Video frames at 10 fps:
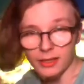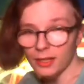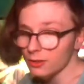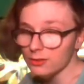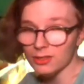
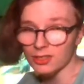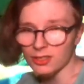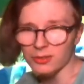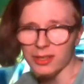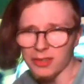And others
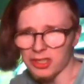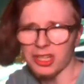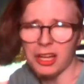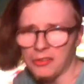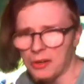just don't have a
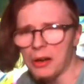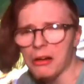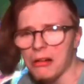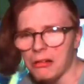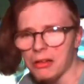shadow at
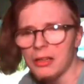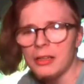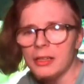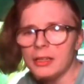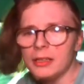all.
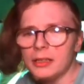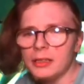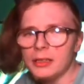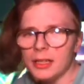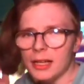
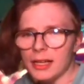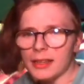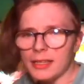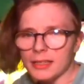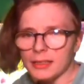
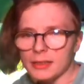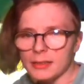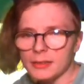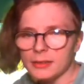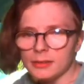I think.
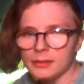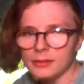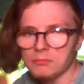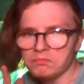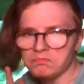
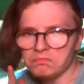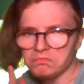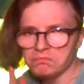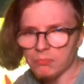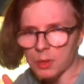
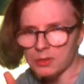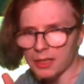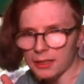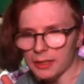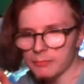
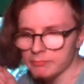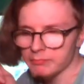Most likely.